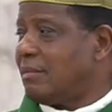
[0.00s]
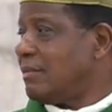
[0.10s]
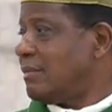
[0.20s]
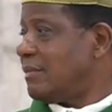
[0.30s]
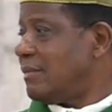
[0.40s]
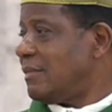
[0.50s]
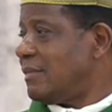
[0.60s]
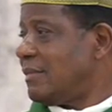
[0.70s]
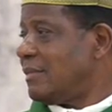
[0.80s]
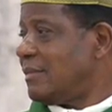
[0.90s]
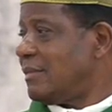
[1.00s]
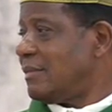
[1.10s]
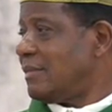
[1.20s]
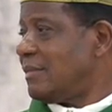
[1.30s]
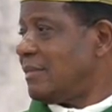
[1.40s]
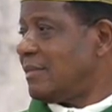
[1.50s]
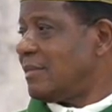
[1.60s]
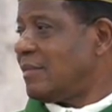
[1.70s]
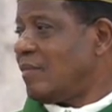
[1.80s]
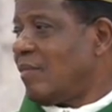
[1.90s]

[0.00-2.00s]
No one is speaking in this clip.